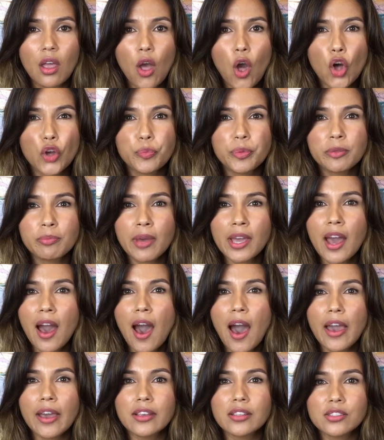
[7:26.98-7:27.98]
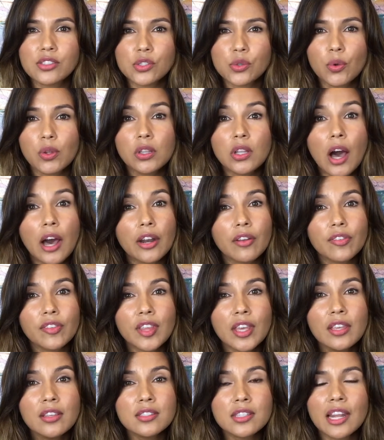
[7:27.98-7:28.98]
opened my eyes to a lot of
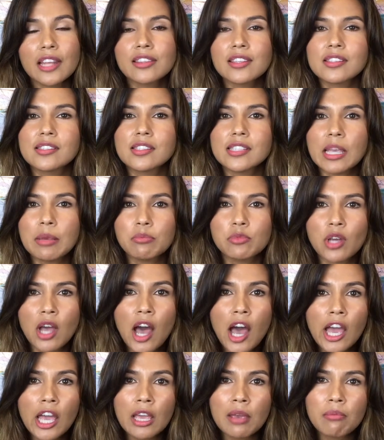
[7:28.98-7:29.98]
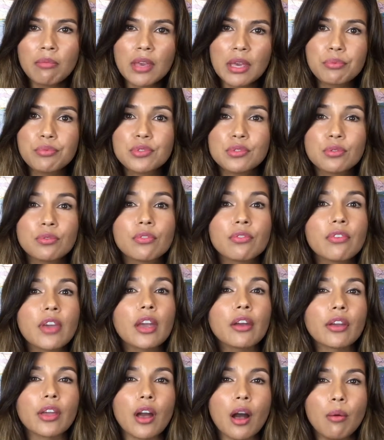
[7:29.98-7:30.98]
things. And at the same time, it was
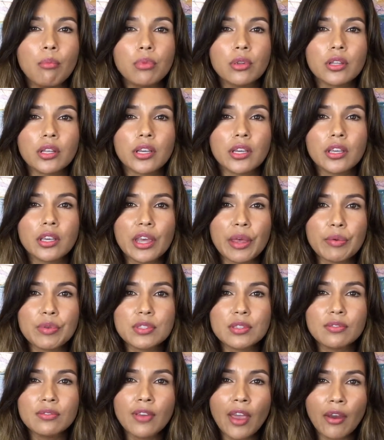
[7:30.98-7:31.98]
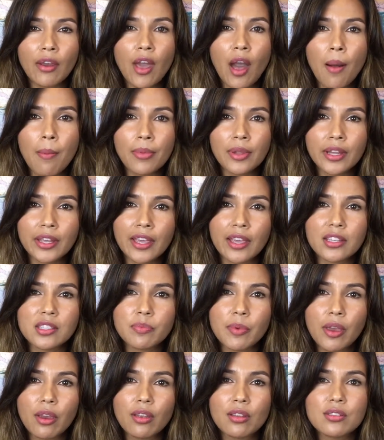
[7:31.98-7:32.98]
very humbling. It was a very humbling
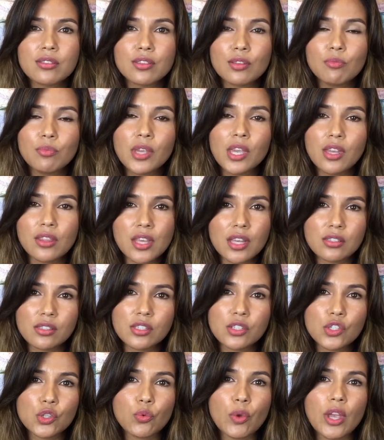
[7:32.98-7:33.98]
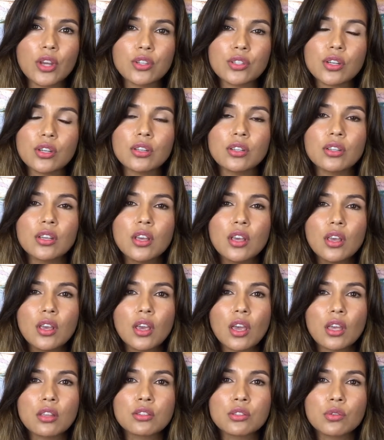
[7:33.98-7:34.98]
experience to be in that situation
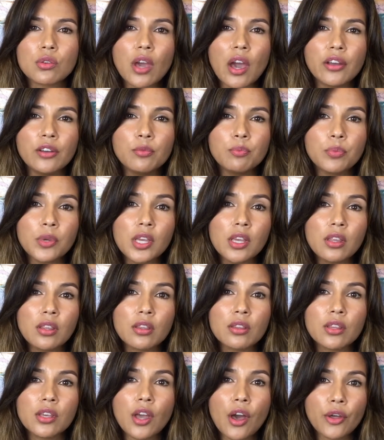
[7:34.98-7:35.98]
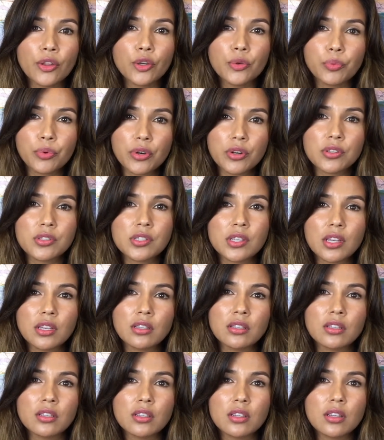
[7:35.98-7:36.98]
and to kind of be the other
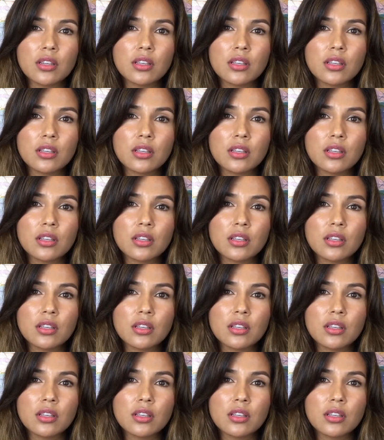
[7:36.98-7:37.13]
person